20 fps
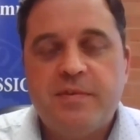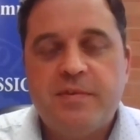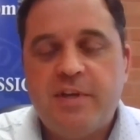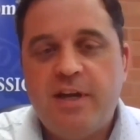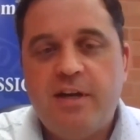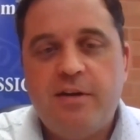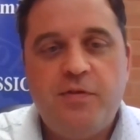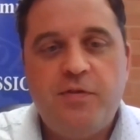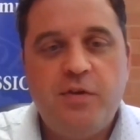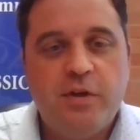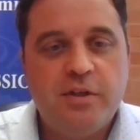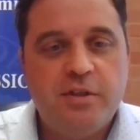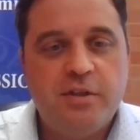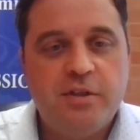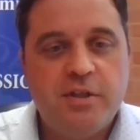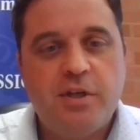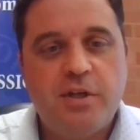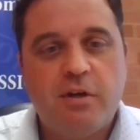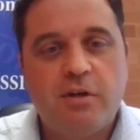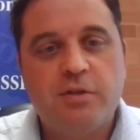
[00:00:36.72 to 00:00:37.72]
Ted, if you could
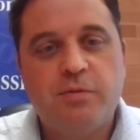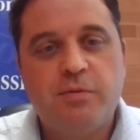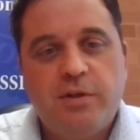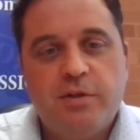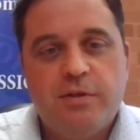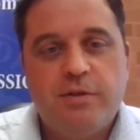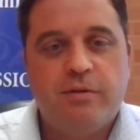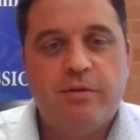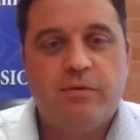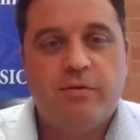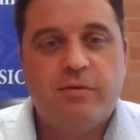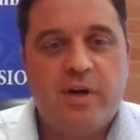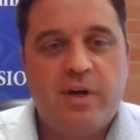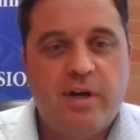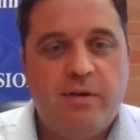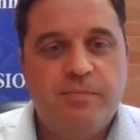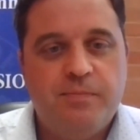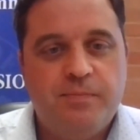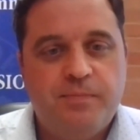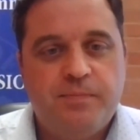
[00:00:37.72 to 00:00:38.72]
just share us what you're doing right
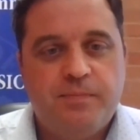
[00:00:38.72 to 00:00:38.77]
now.